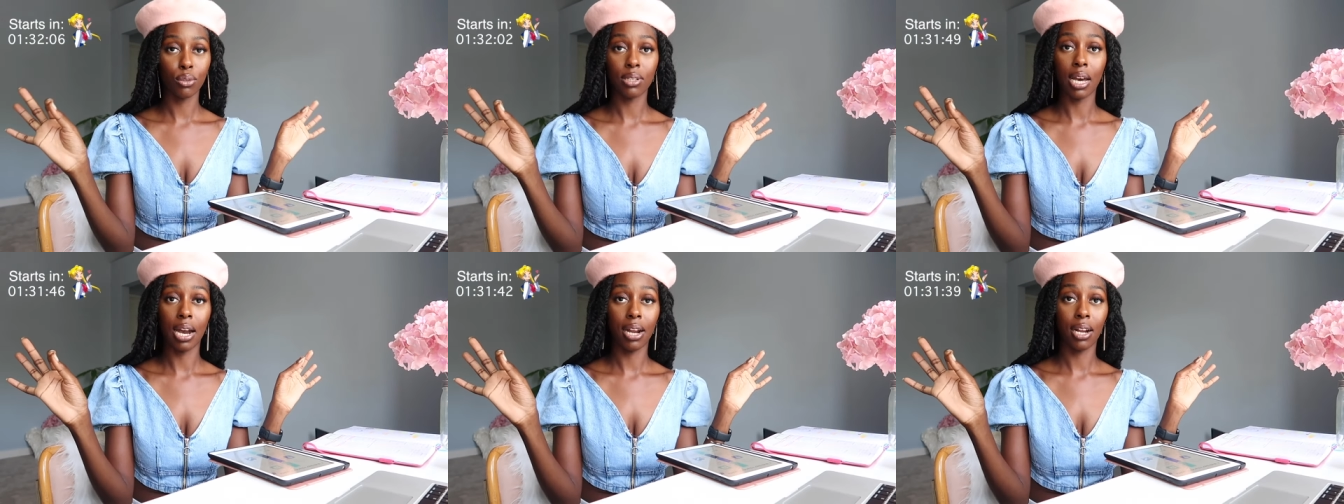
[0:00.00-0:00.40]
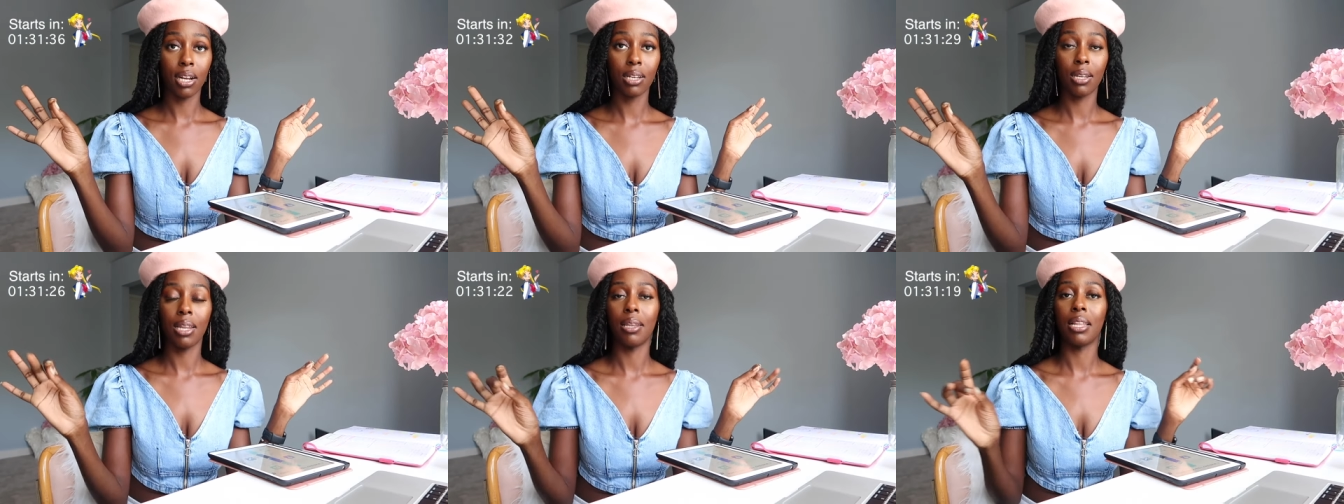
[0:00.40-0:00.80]

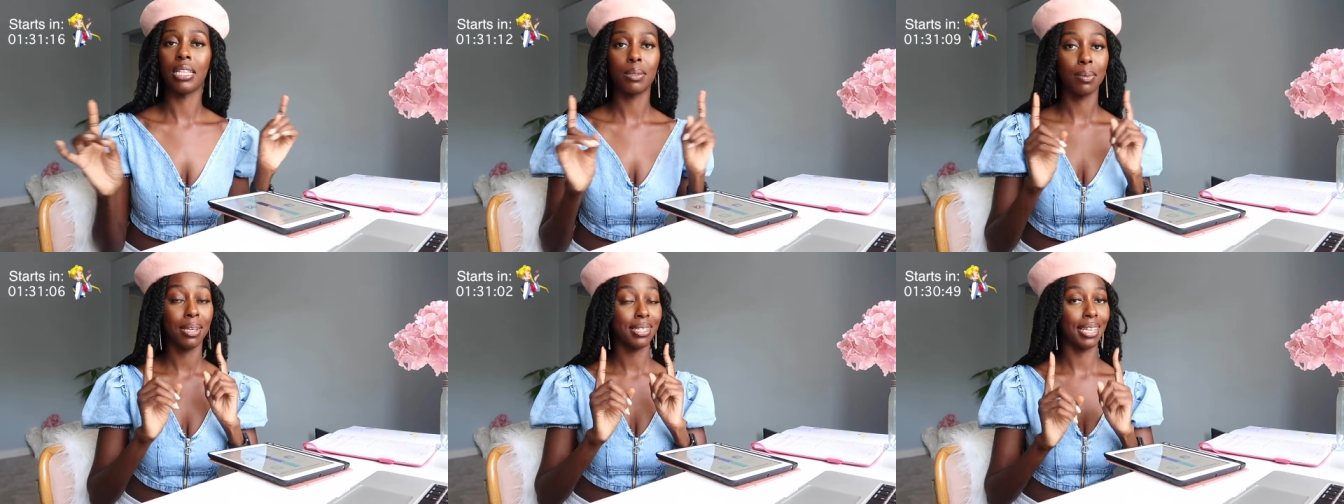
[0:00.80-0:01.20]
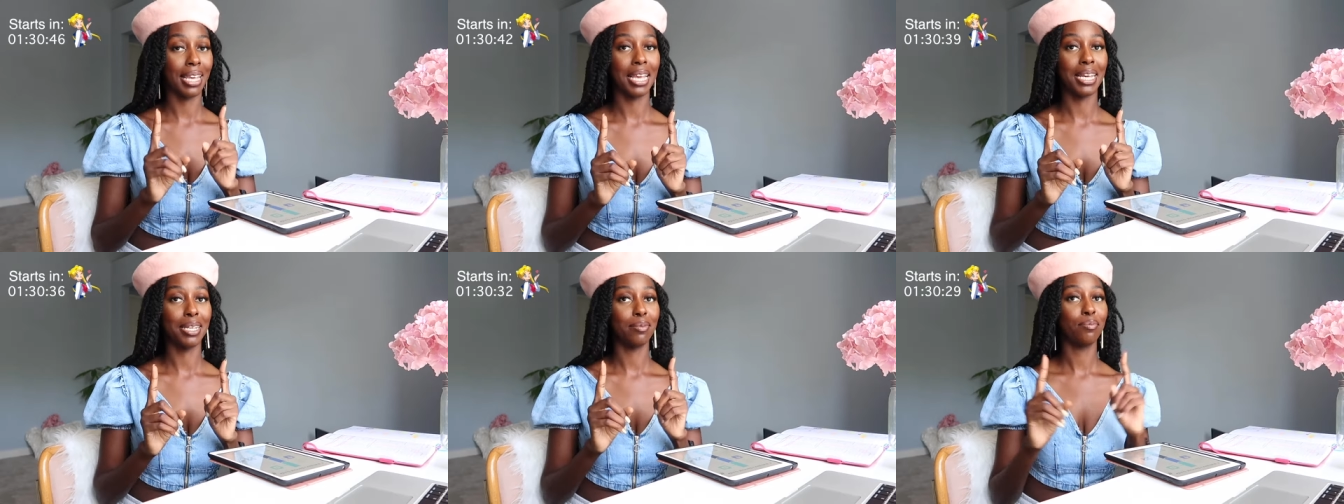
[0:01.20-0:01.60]
tired, and that's because I
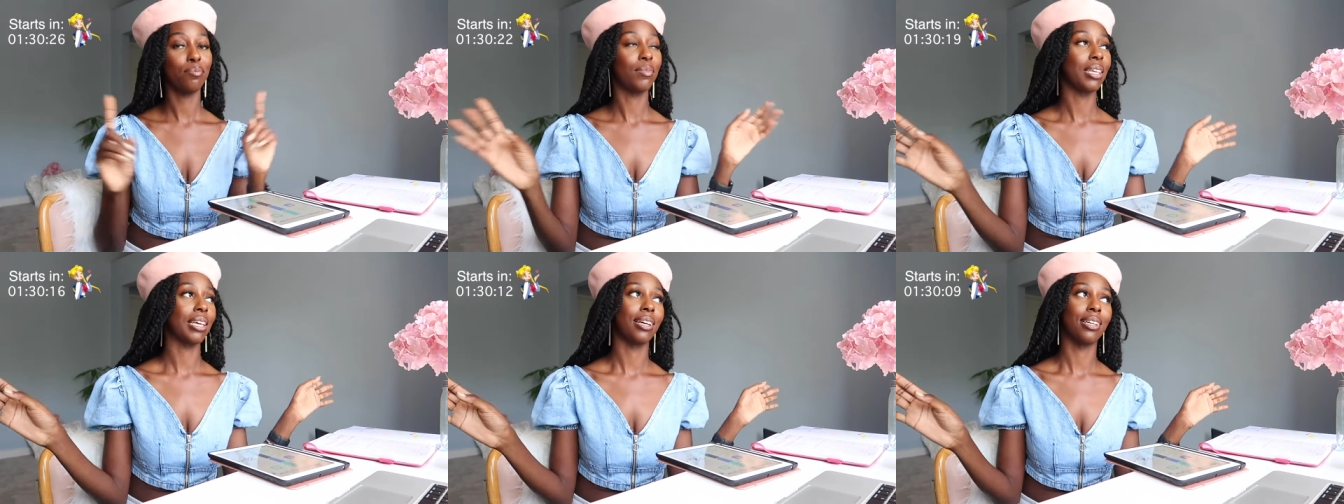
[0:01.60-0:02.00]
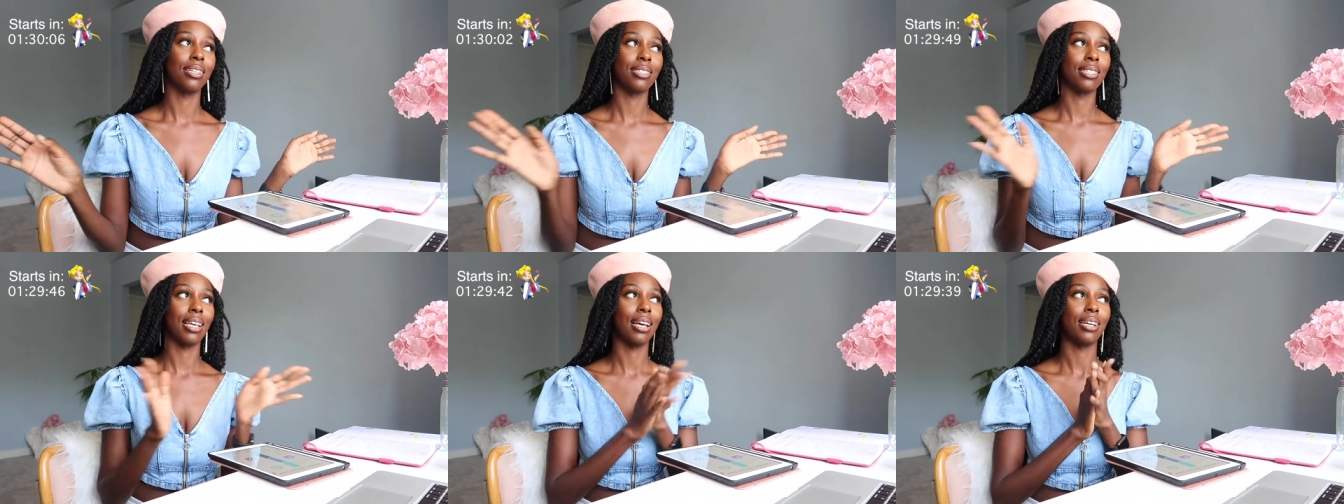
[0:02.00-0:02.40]
am,
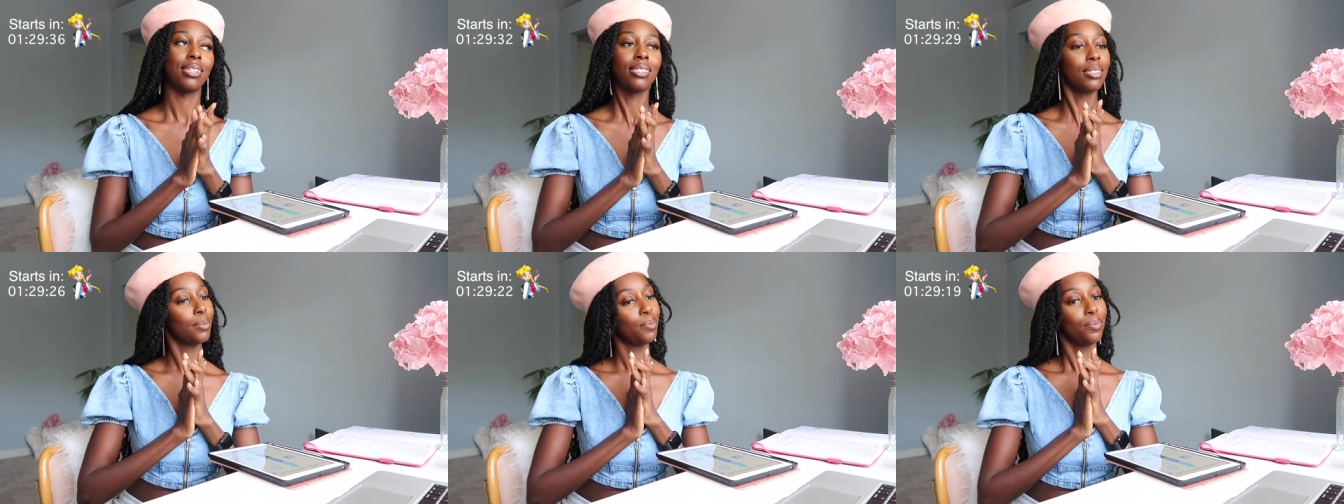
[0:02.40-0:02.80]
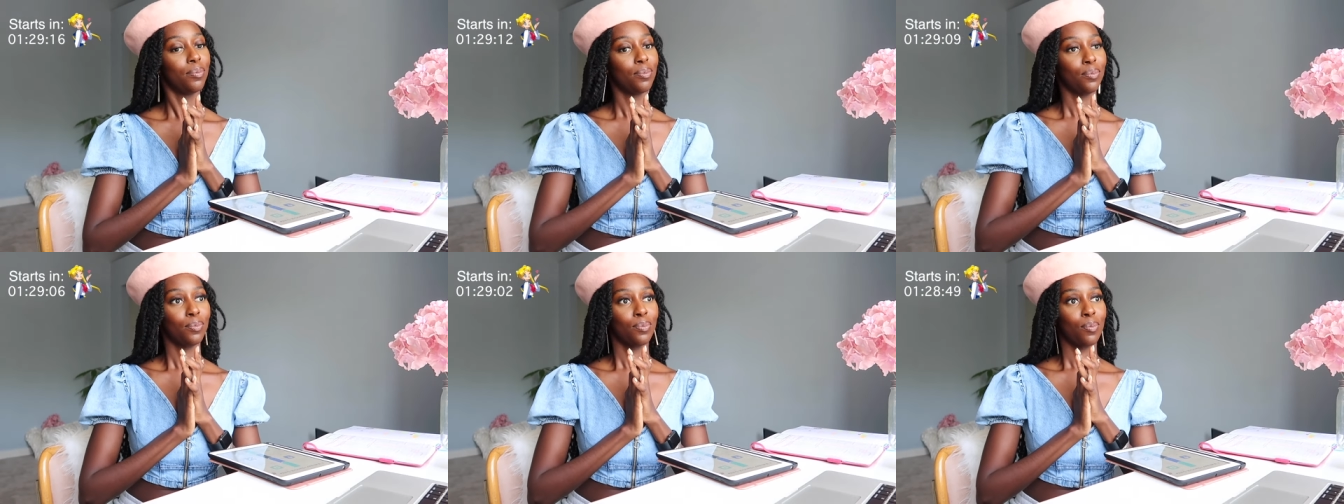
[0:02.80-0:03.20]
because
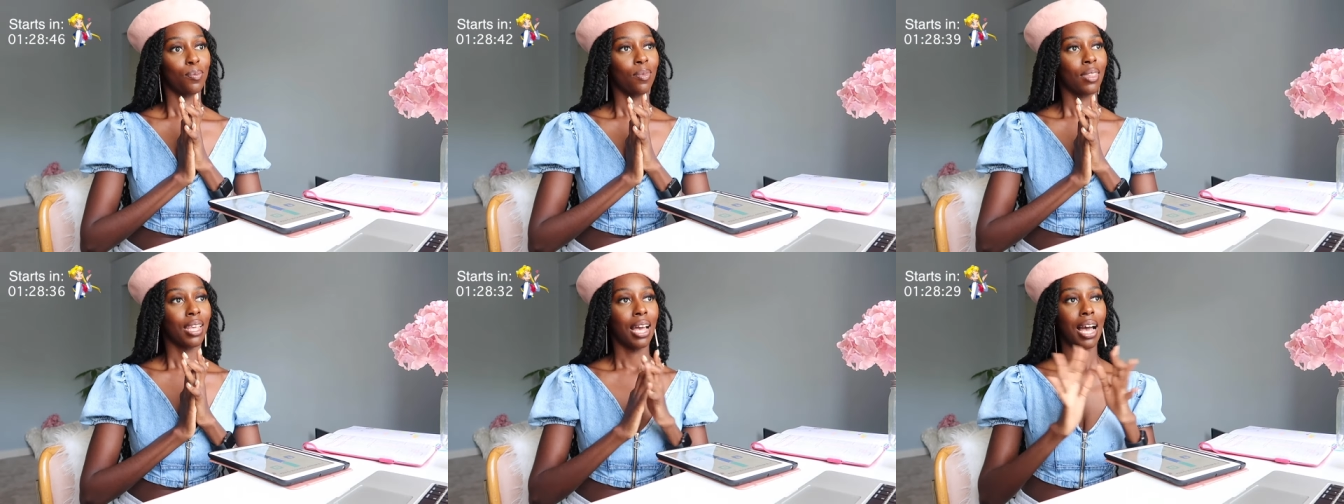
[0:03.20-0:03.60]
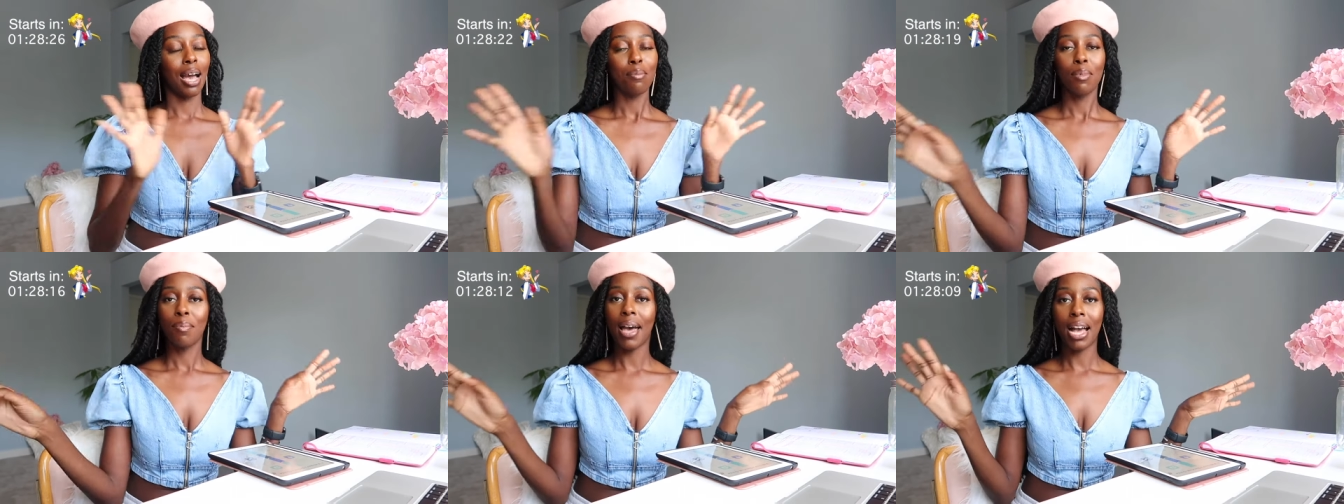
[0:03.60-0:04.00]

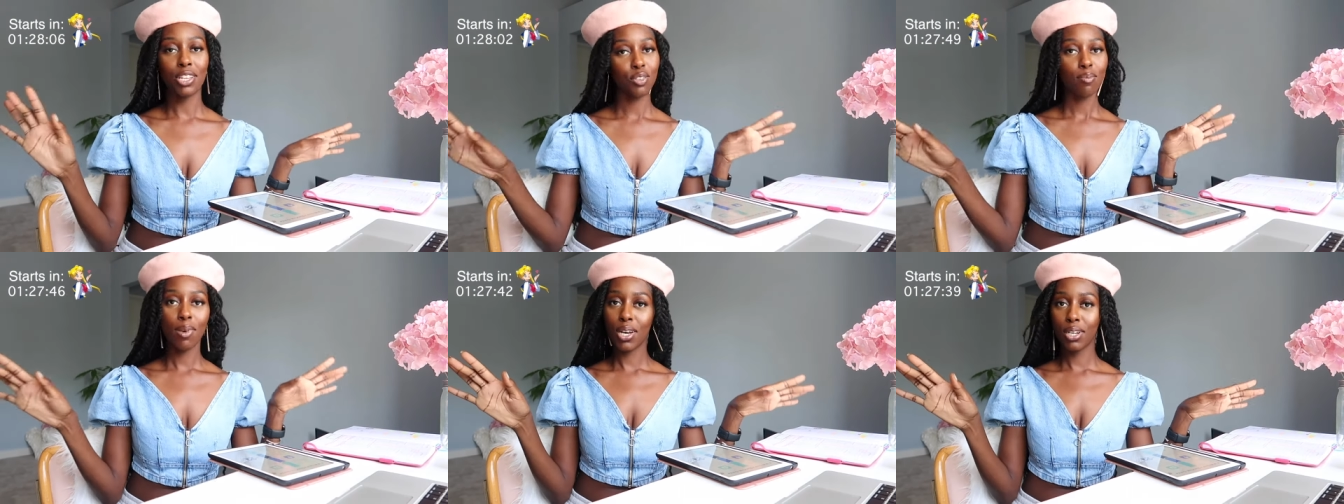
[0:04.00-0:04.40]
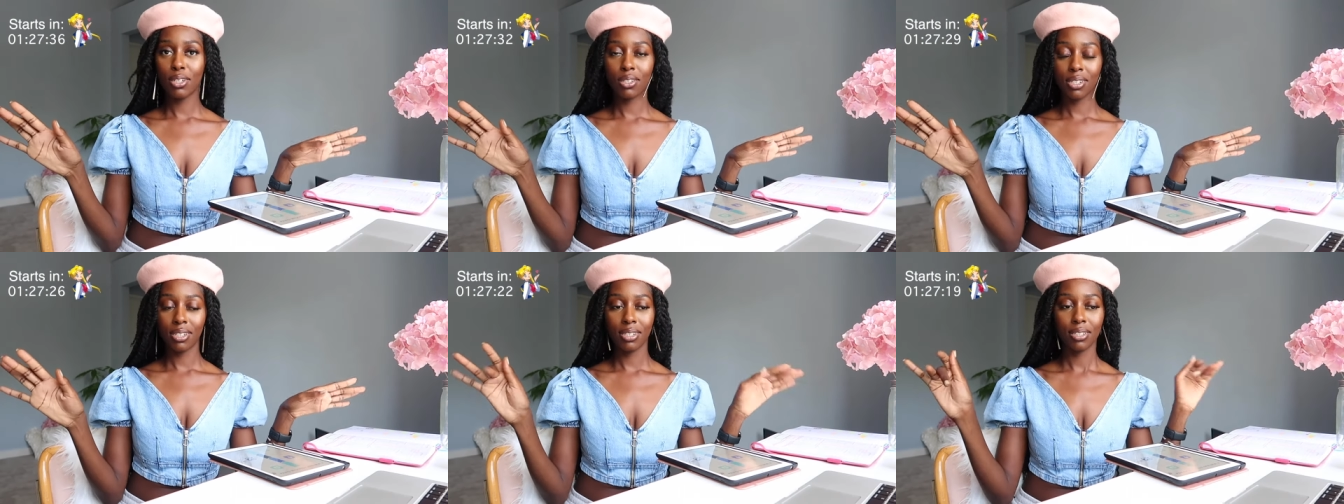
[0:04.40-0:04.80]
I'm in pageant
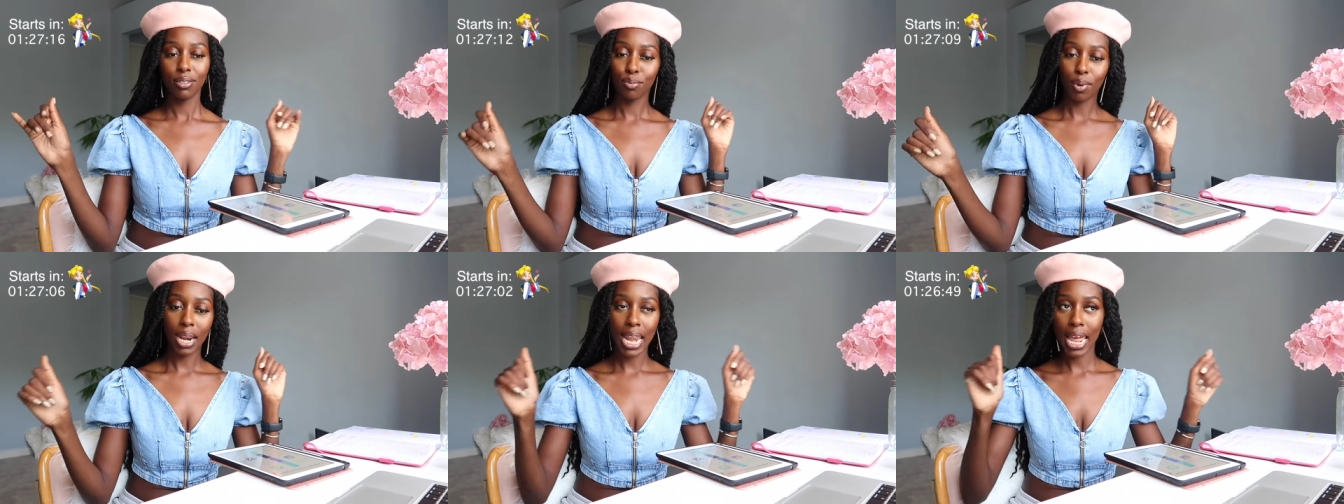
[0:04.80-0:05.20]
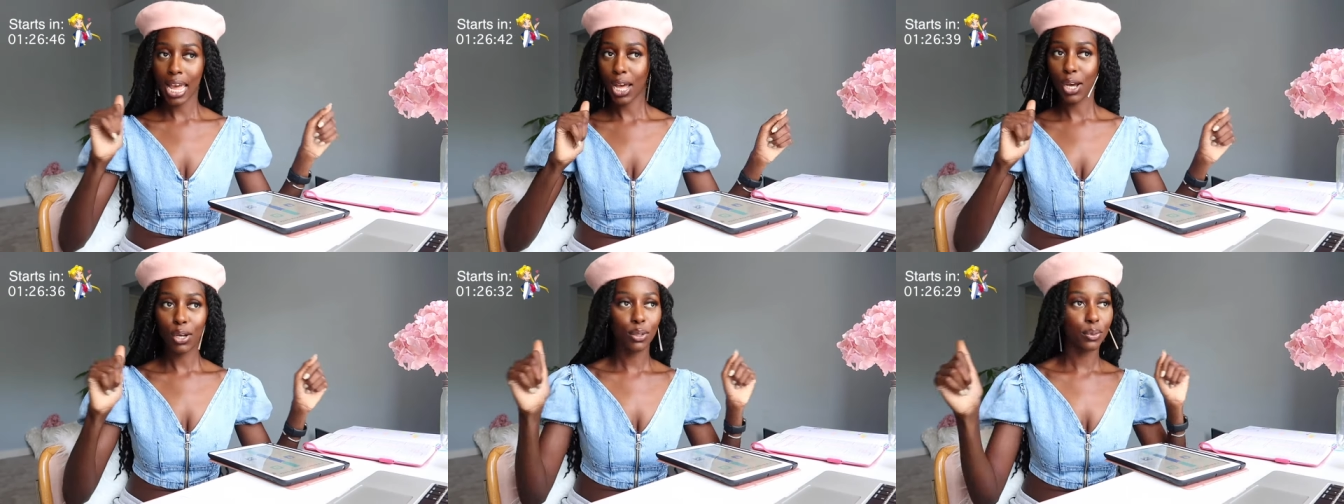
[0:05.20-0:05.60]
mode right
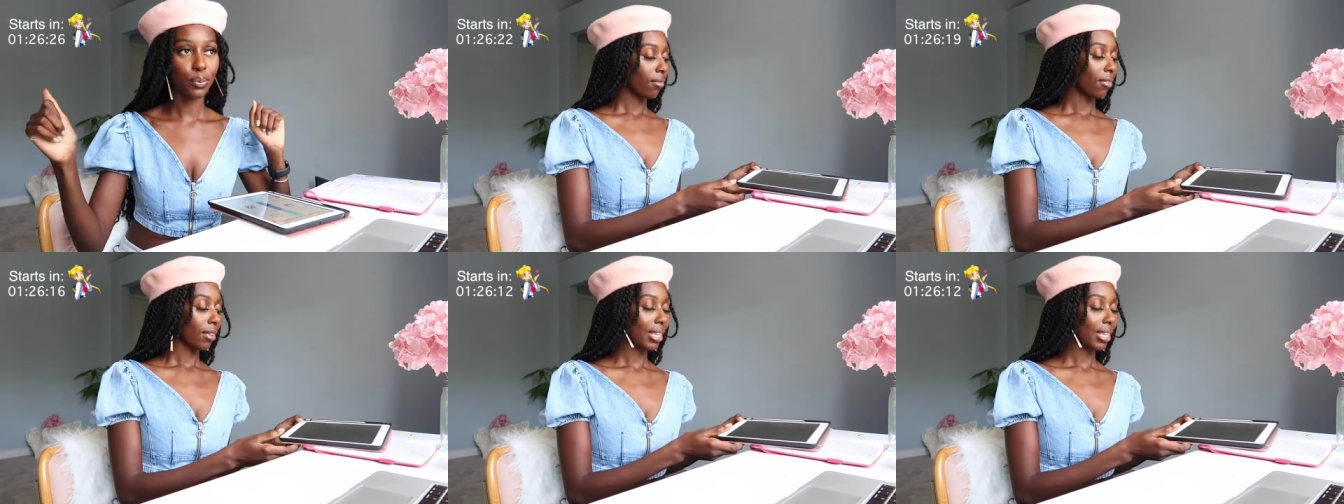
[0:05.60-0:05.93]
now.